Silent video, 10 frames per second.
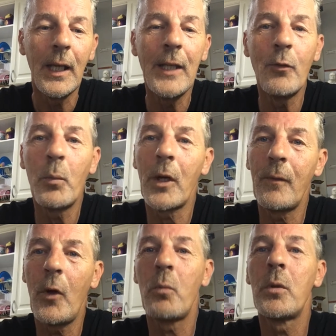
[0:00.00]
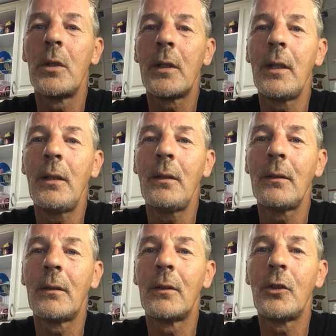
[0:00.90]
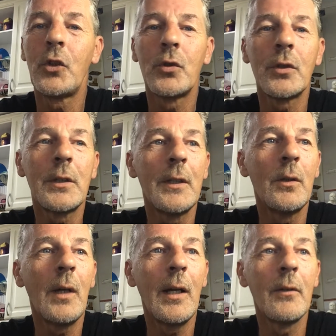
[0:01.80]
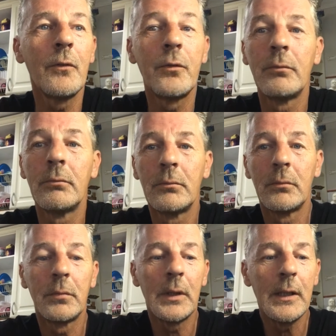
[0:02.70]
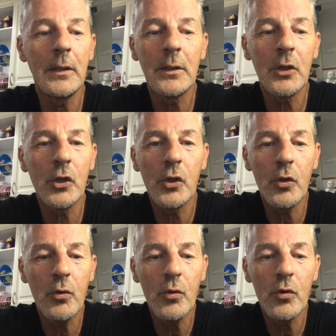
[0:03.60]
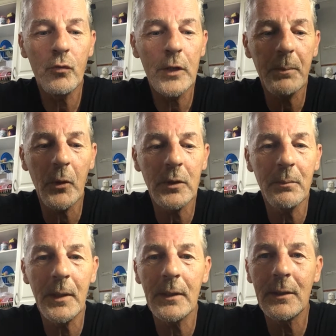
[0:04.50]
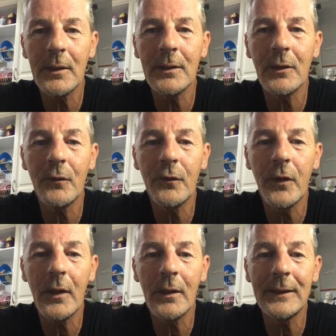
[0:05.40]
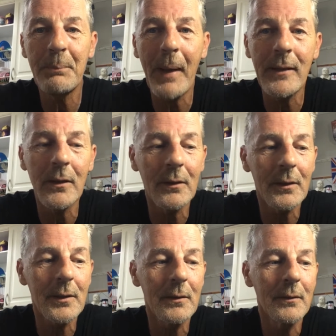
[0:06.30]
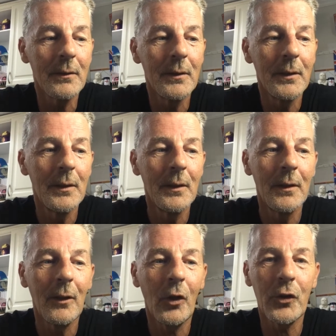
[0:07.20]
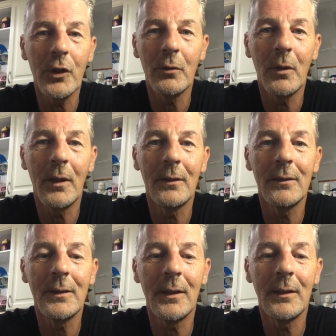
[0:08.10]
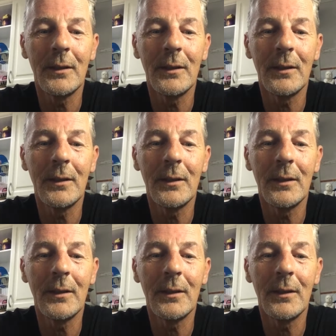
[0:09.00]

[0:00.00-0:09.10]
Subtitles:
even when I'm not working, you still have these huge responsibilities of dependence on you, and